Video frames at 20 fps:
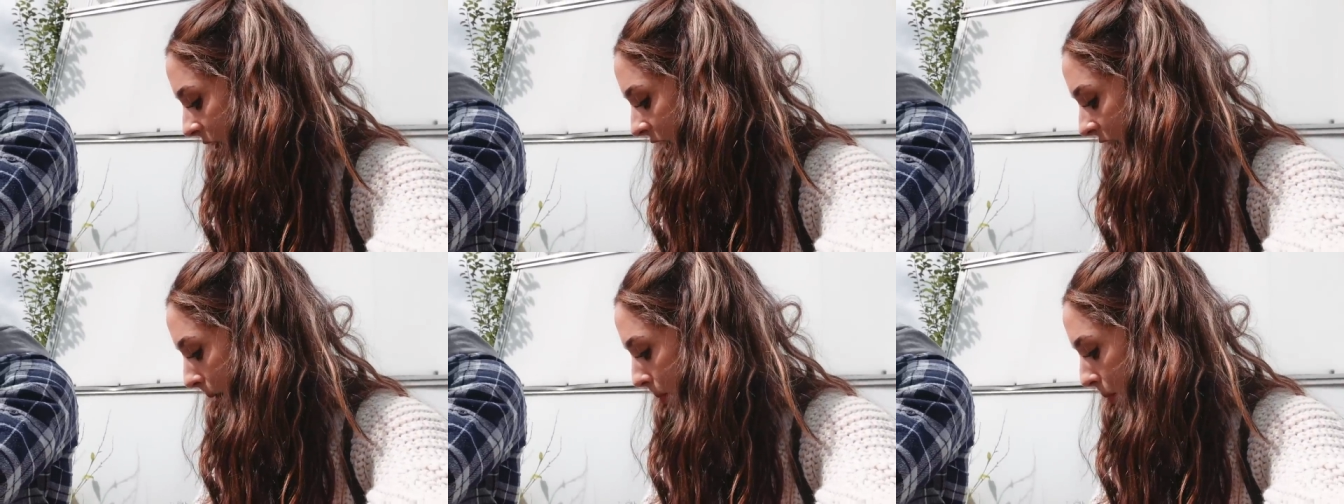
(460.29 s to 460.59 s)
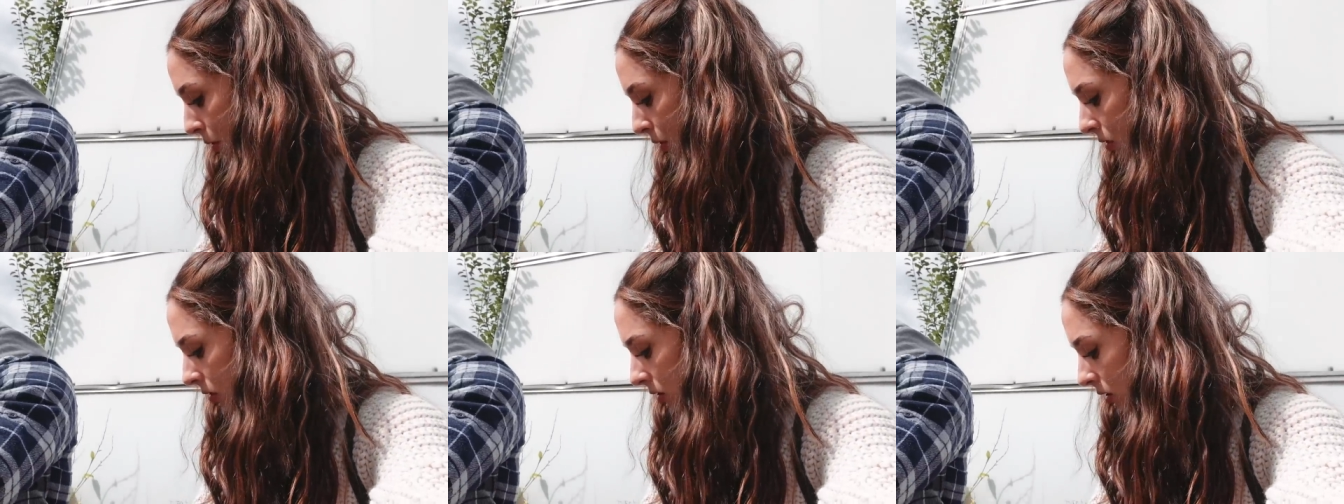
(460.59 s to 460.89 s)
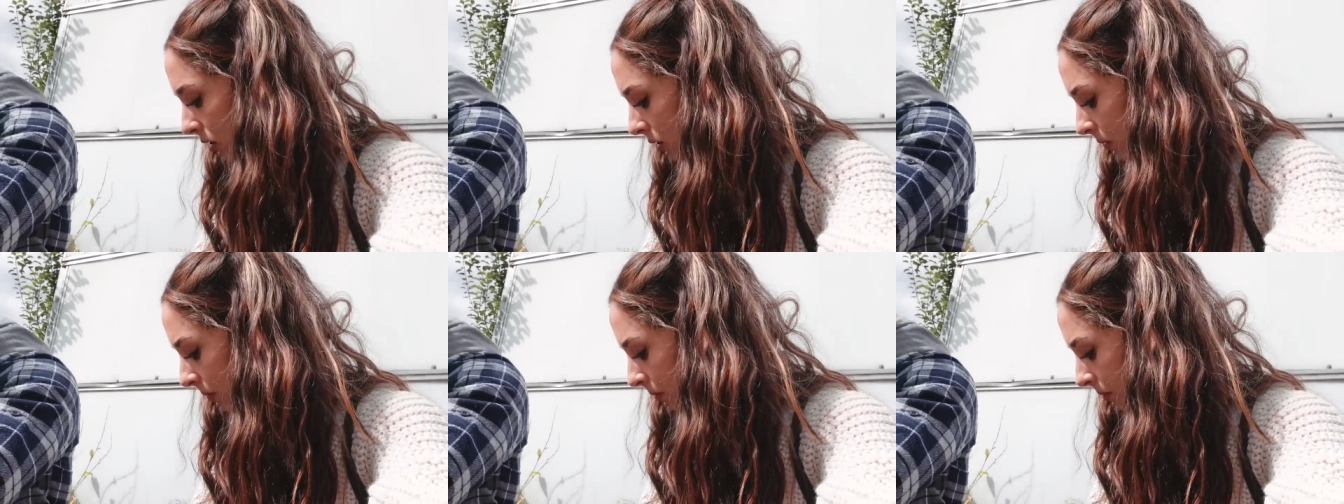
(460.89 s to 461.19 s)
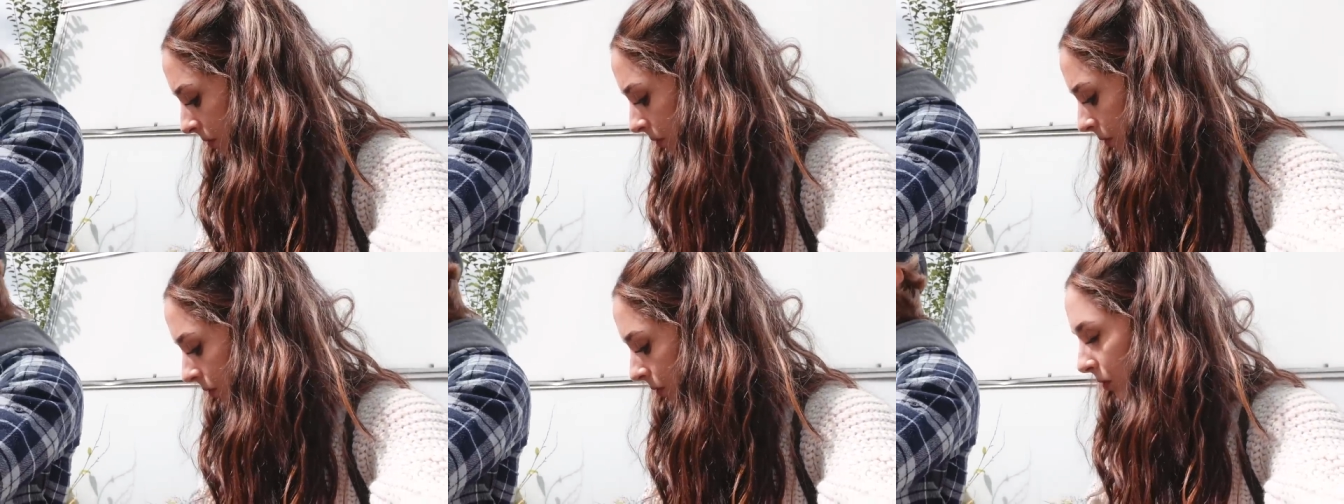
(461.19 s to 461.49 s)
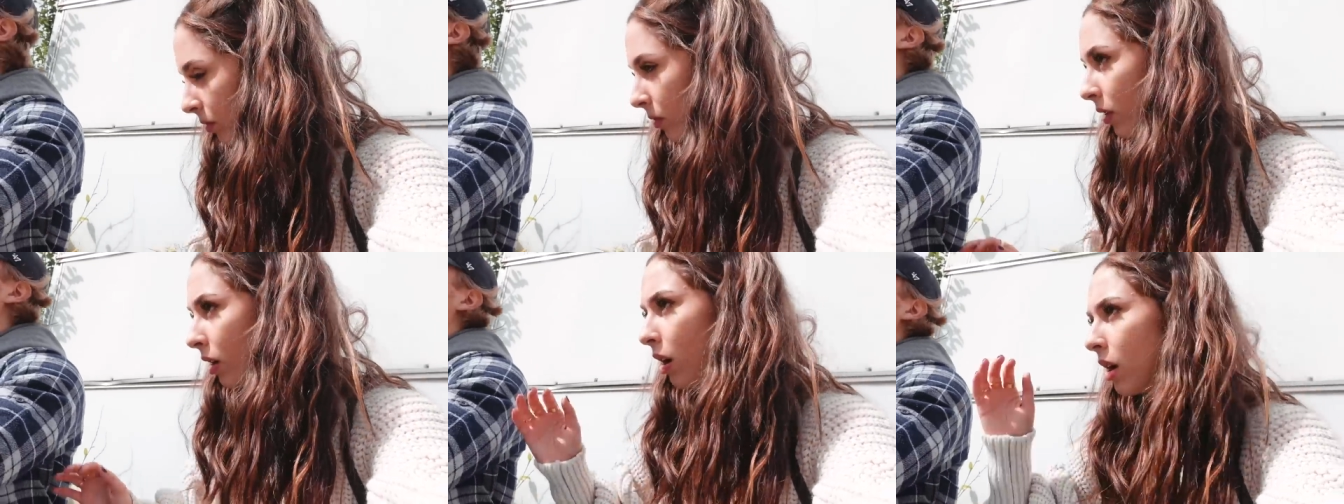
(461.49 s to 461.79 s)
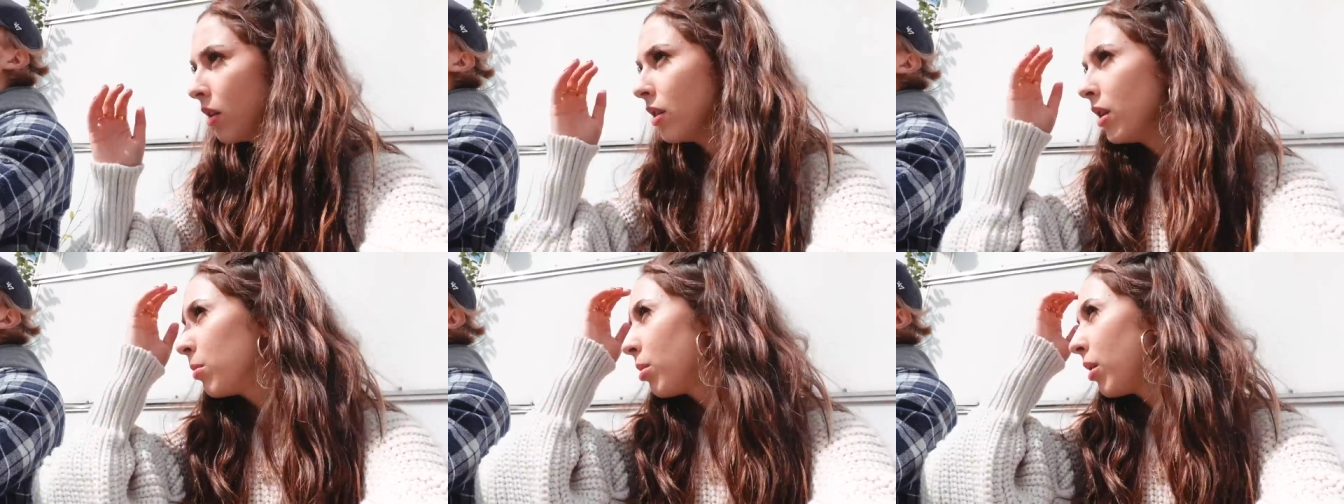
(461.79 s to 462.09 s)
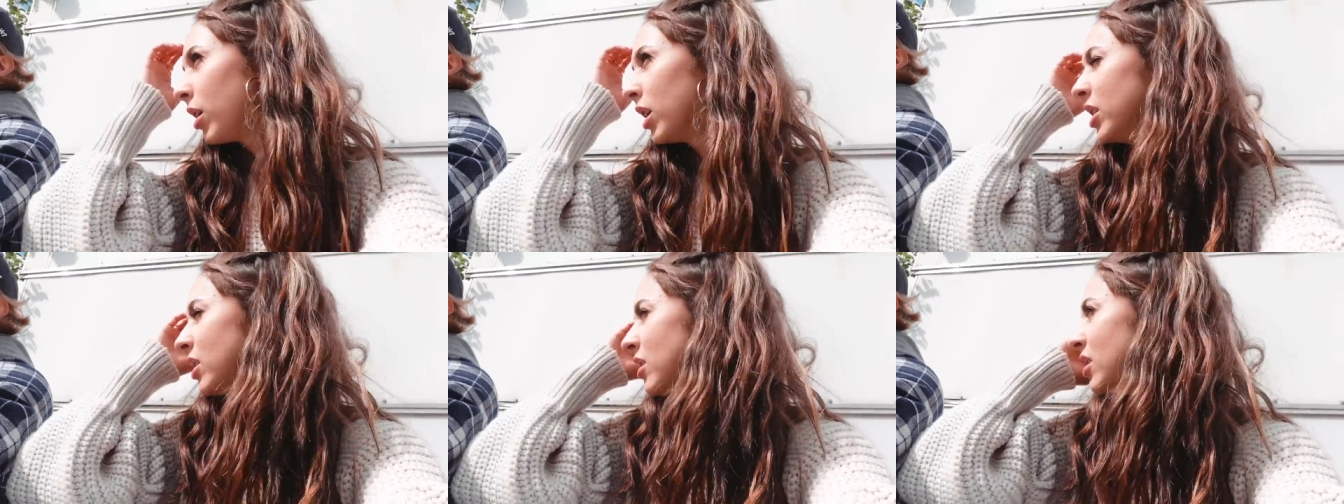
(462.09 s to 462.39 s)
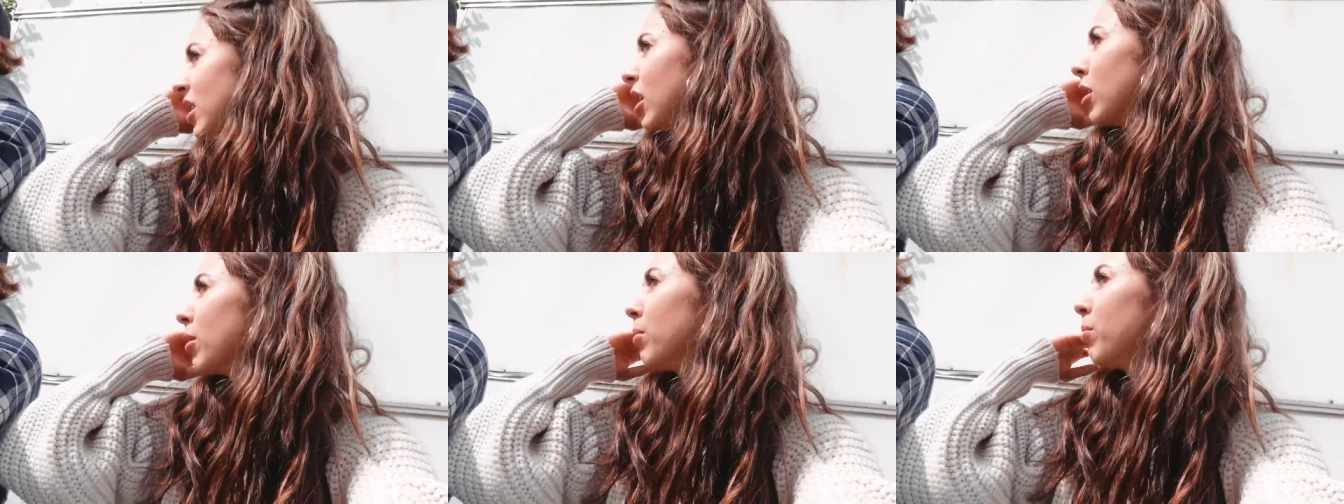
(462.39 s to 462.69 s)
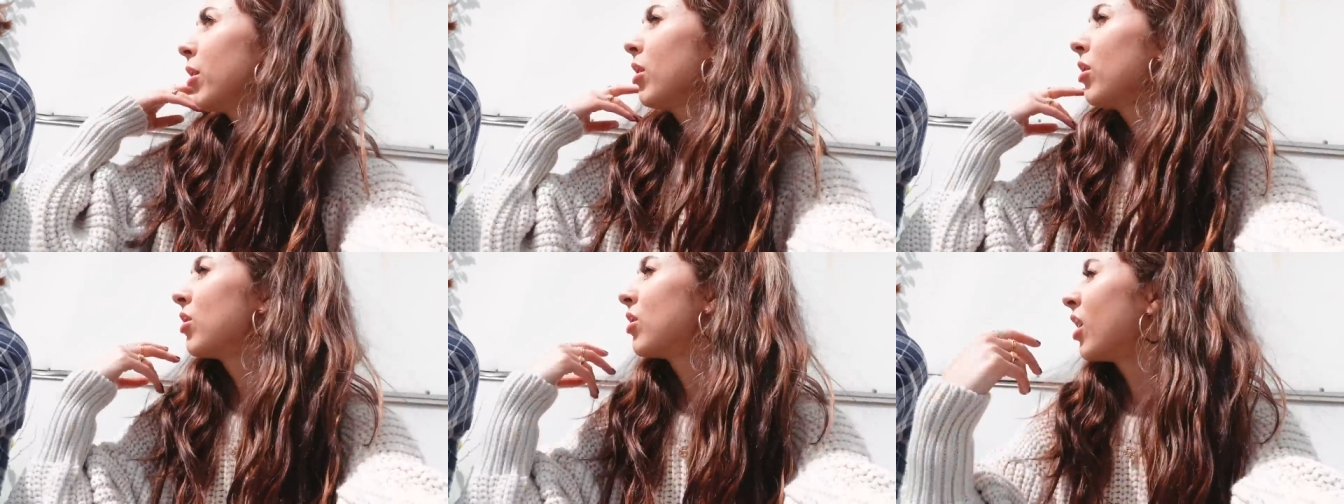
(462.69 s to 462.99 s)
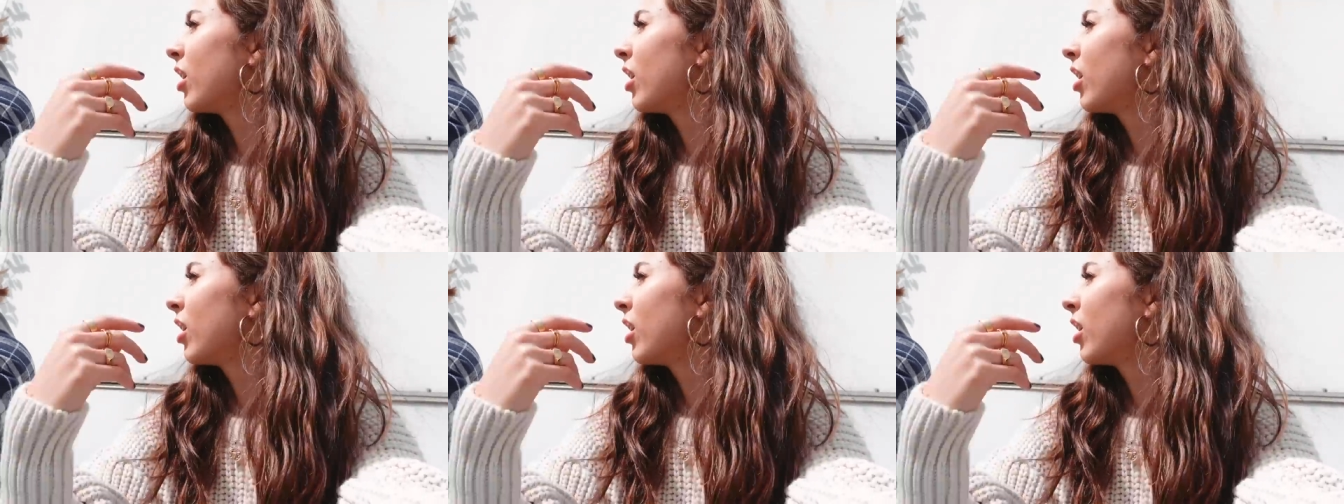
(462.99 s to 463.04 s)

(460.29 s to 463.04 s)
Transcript: apples, and then probably just get our butter